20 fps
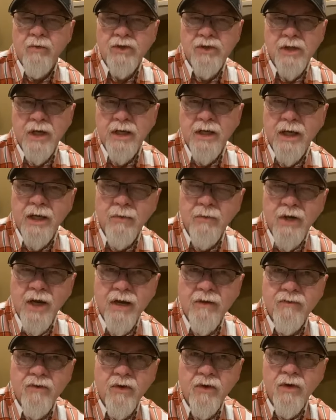which I named
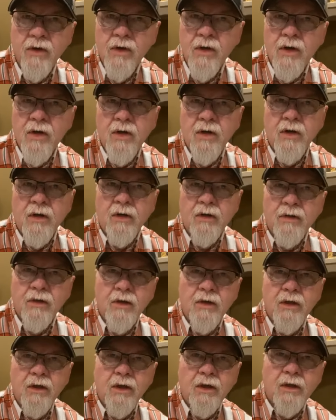after
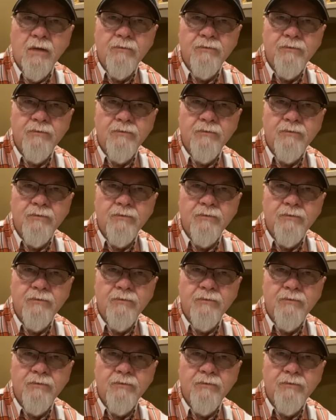the